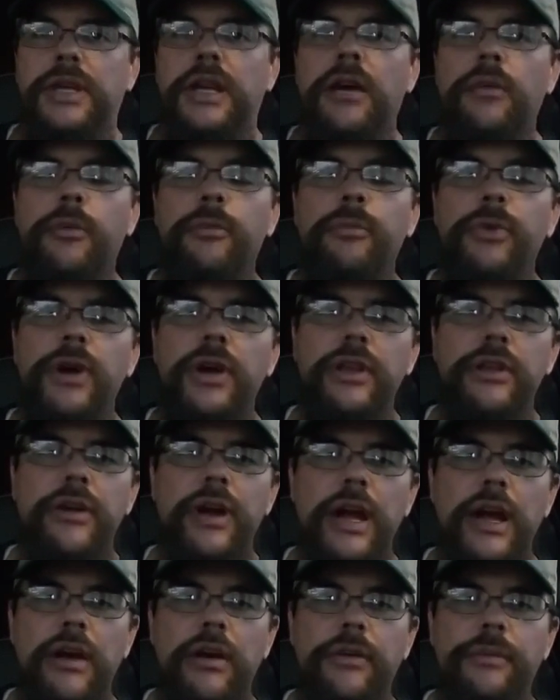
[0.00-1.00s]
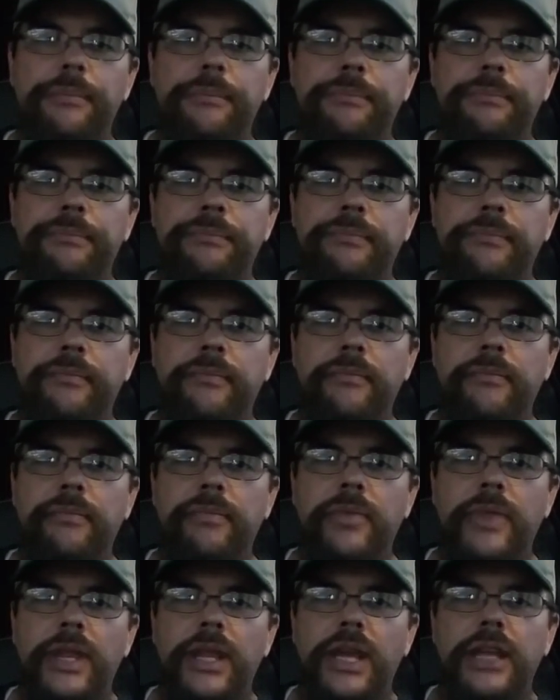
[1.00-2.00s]
Help a brother out
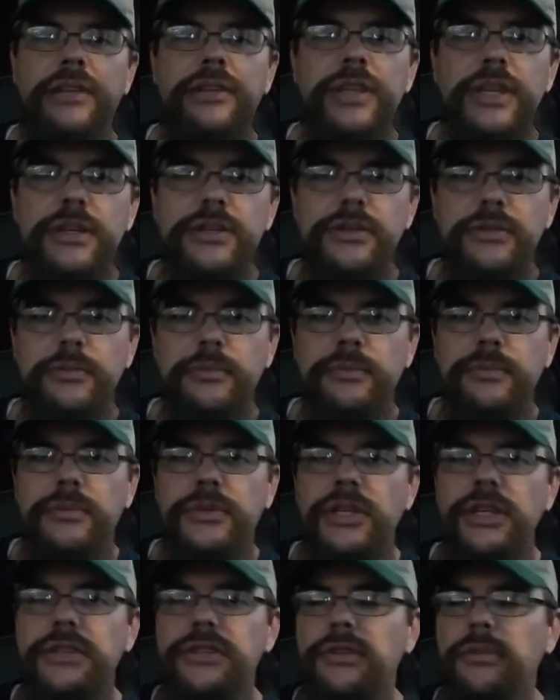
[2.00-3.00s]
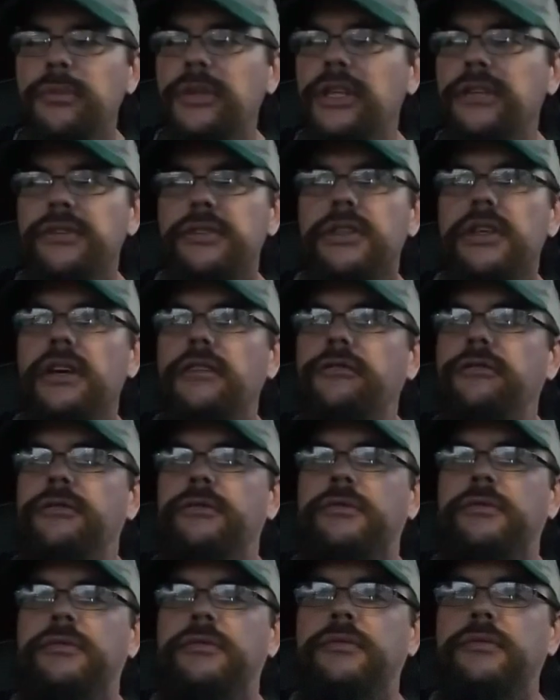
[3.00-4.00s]
and teach him. Teach him this stuff,
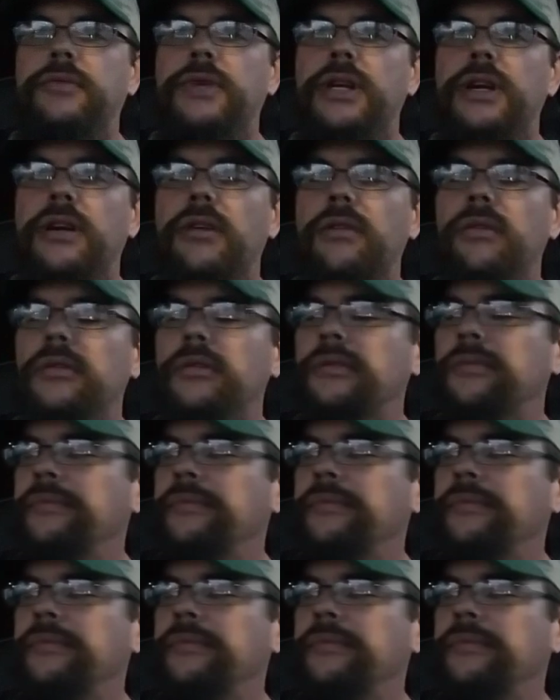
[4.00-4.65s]
you know.